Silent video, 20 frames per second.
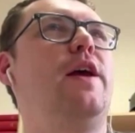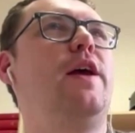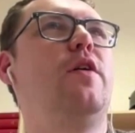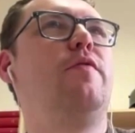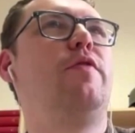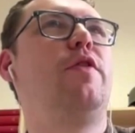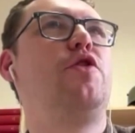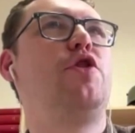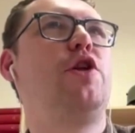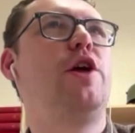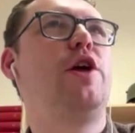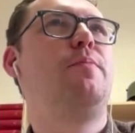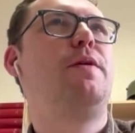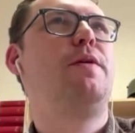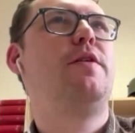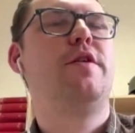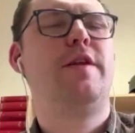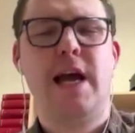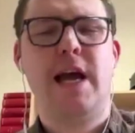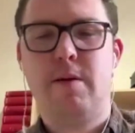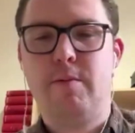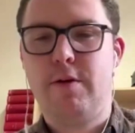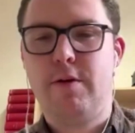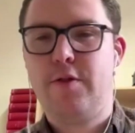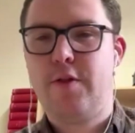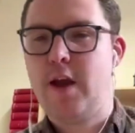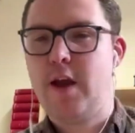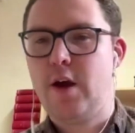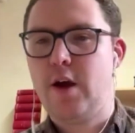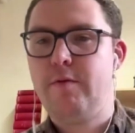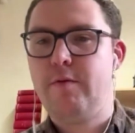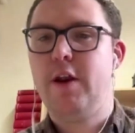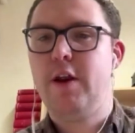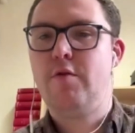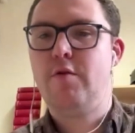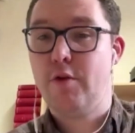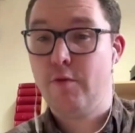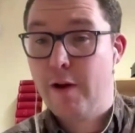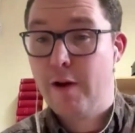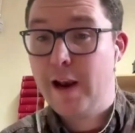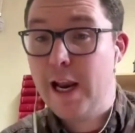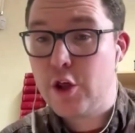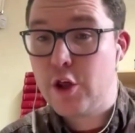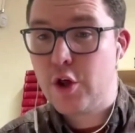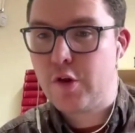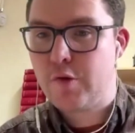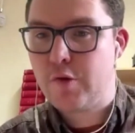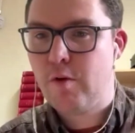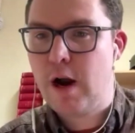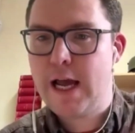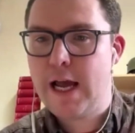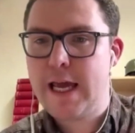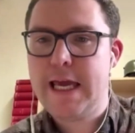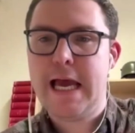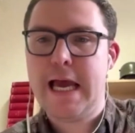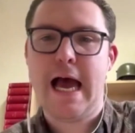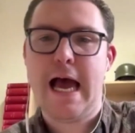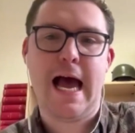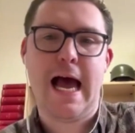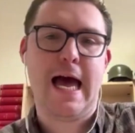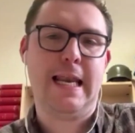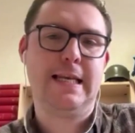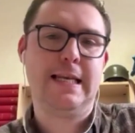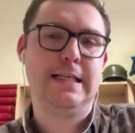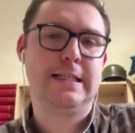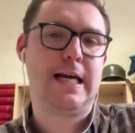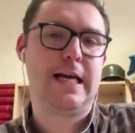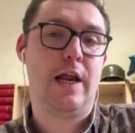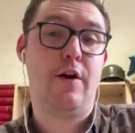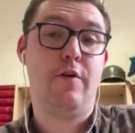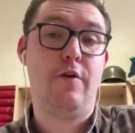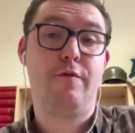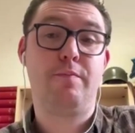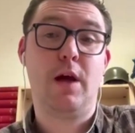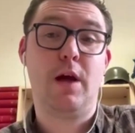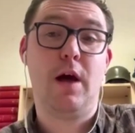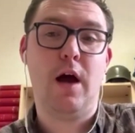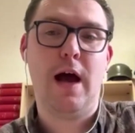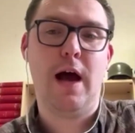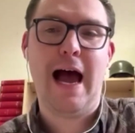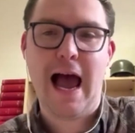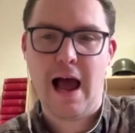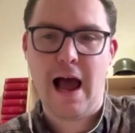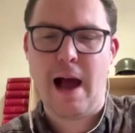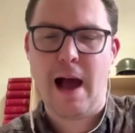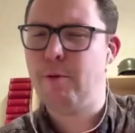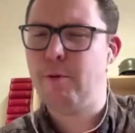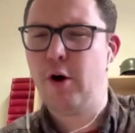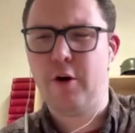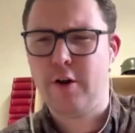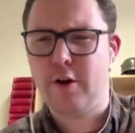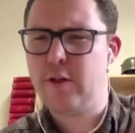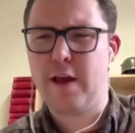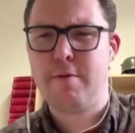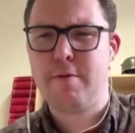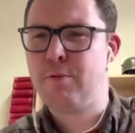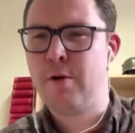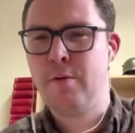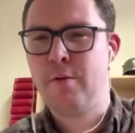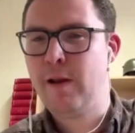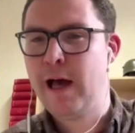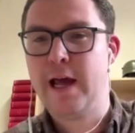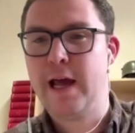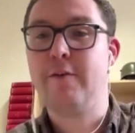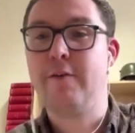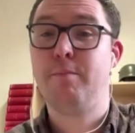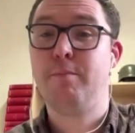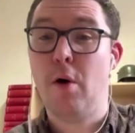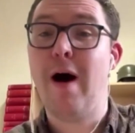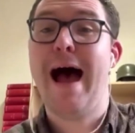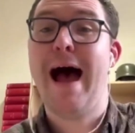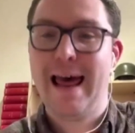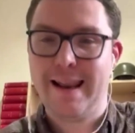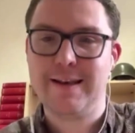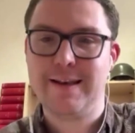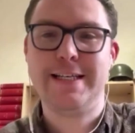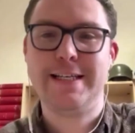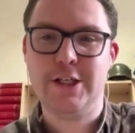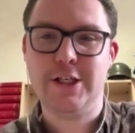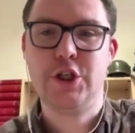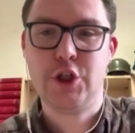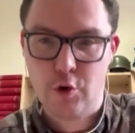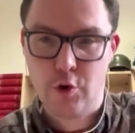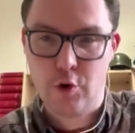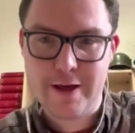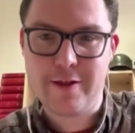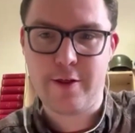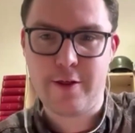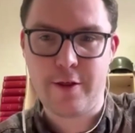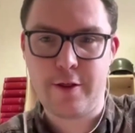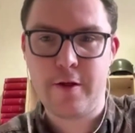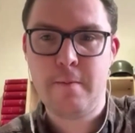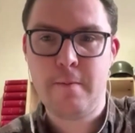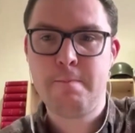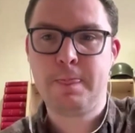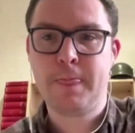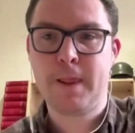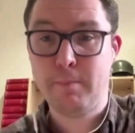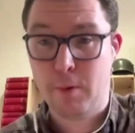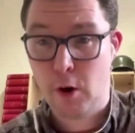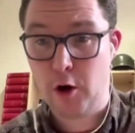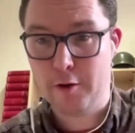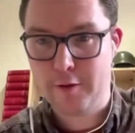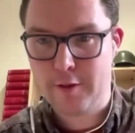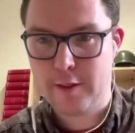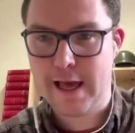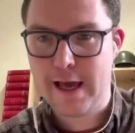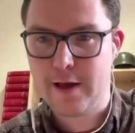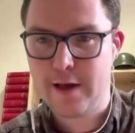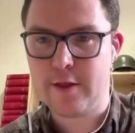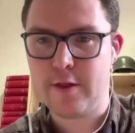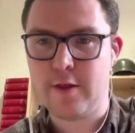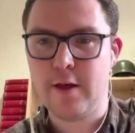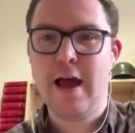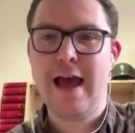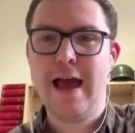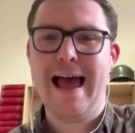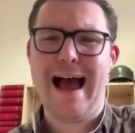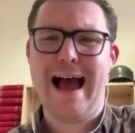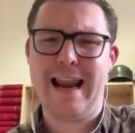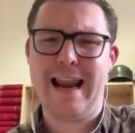think of the GOP today, we think of, you know, the religious right and kind of, I'm not going to say pro-life, but anti-choice politics.